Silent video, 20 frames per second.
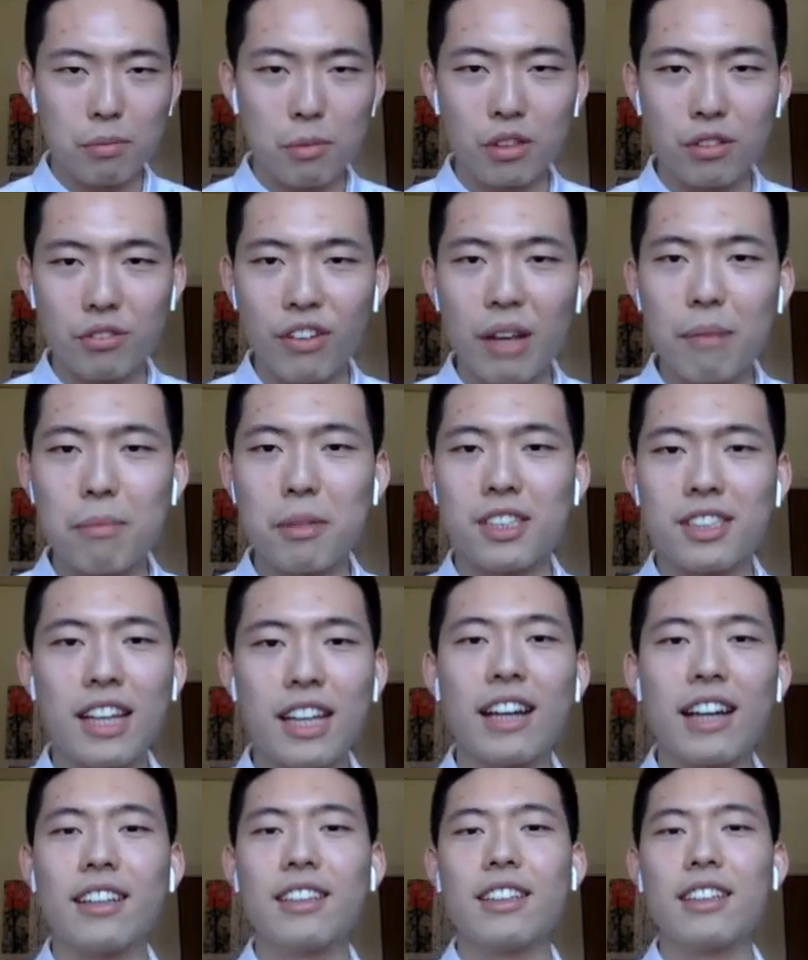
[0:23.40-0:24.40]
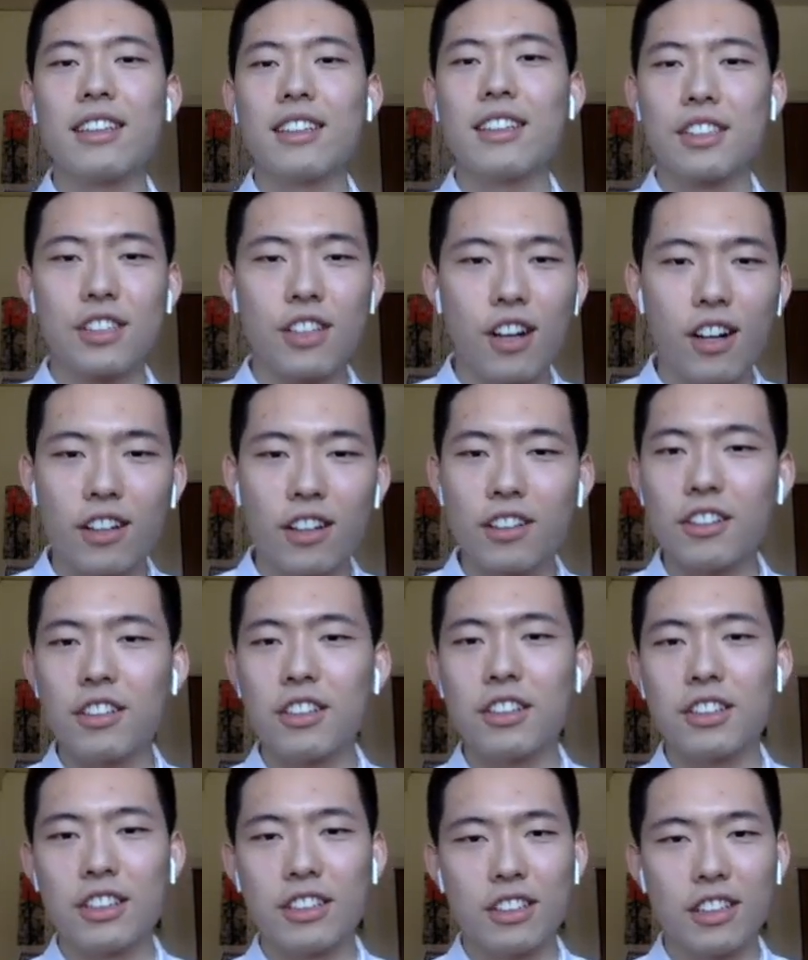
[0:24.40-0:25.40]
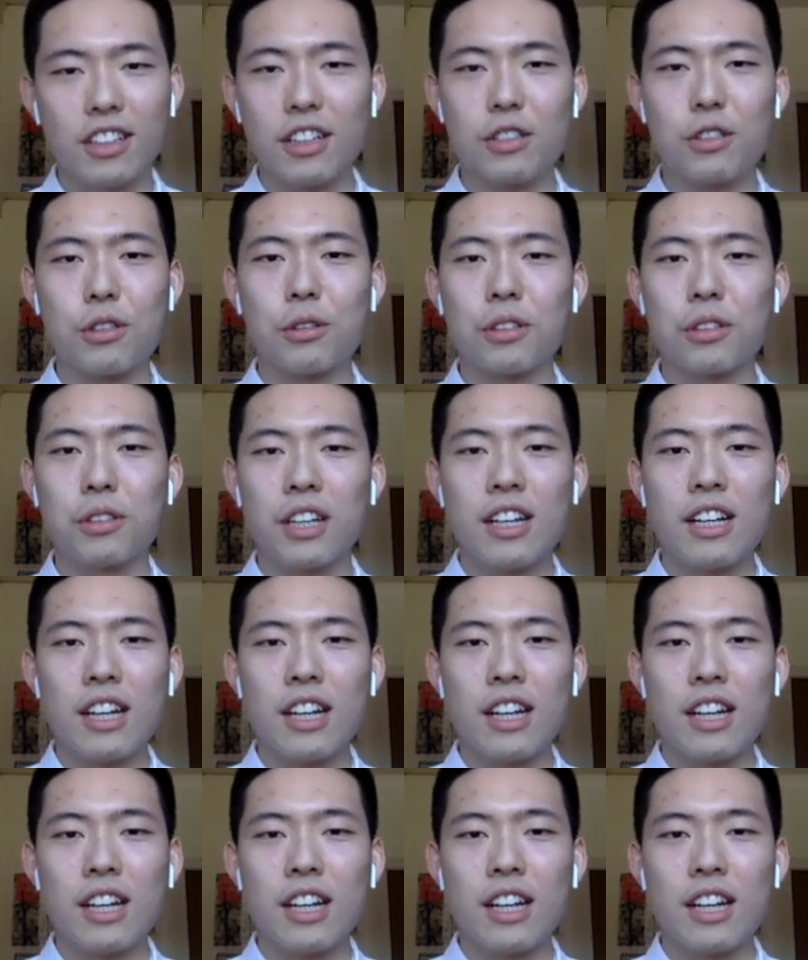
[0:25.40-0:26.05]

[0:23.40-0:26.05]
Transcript: most famous scientists, scholars, intellectuals